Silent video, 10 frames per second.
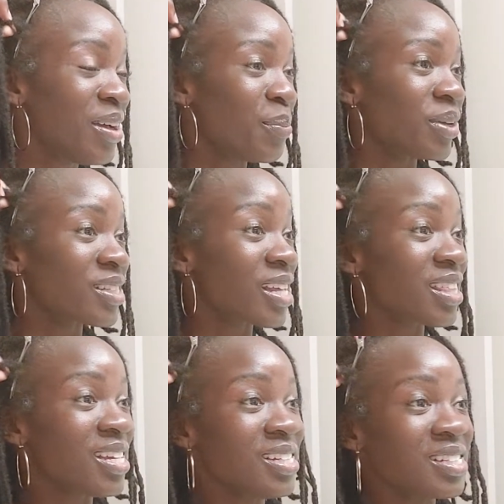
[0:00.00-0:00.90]
Because at
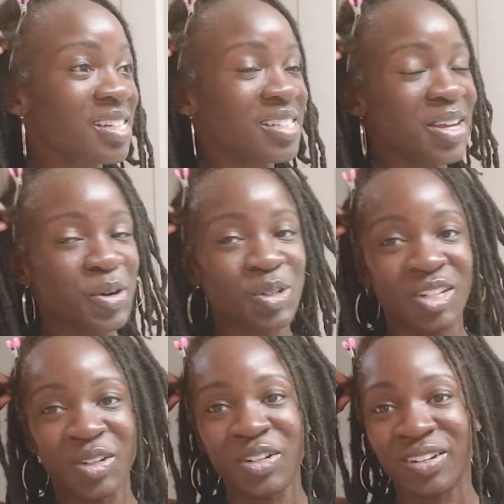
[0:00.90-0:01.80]
the end of the day, hold
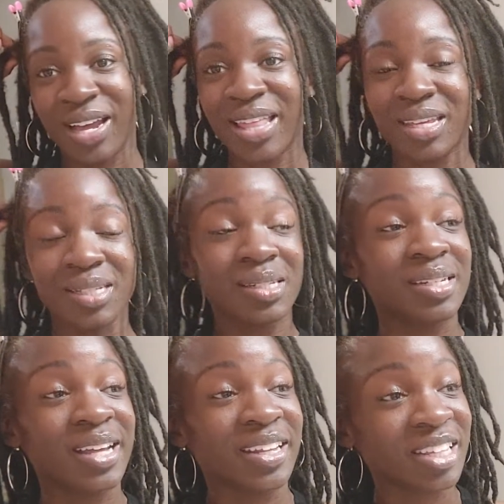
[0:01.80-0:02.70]
on. At the end of the
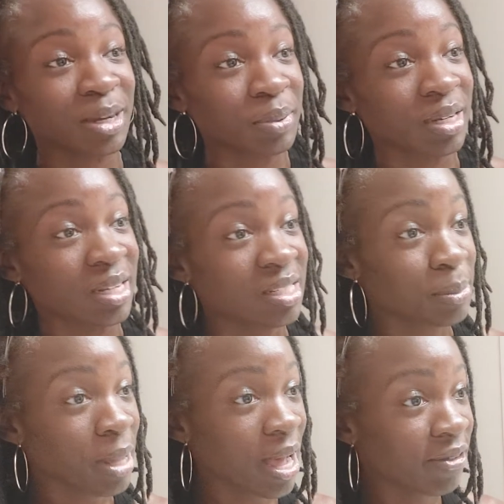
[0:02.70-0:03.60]
day, I think I'm going to end up
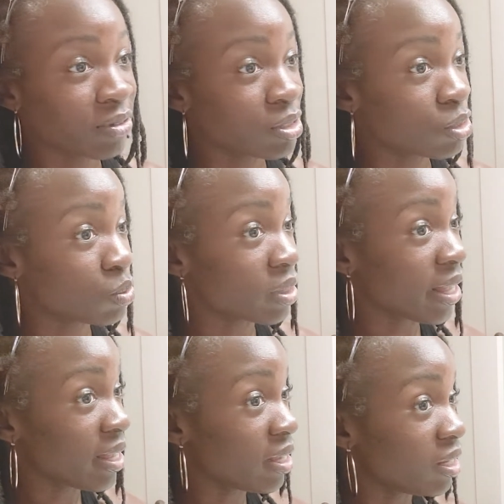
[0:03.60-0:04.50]
having to do
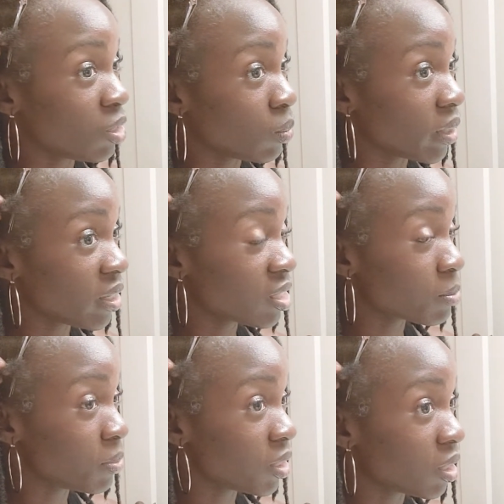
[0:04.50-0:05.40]
that anyways,
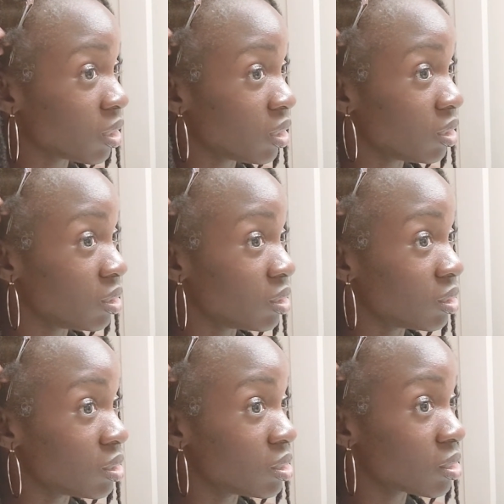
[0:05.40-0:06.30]

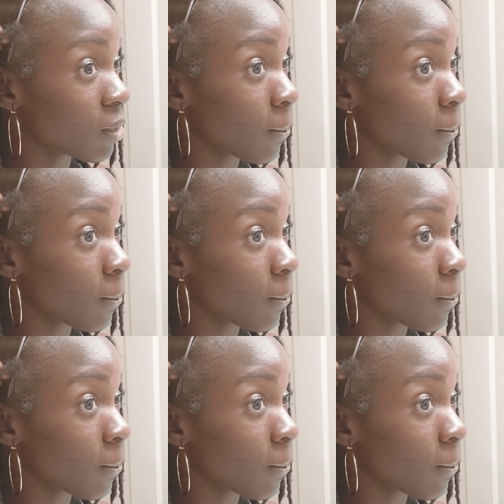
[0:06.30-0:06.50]
because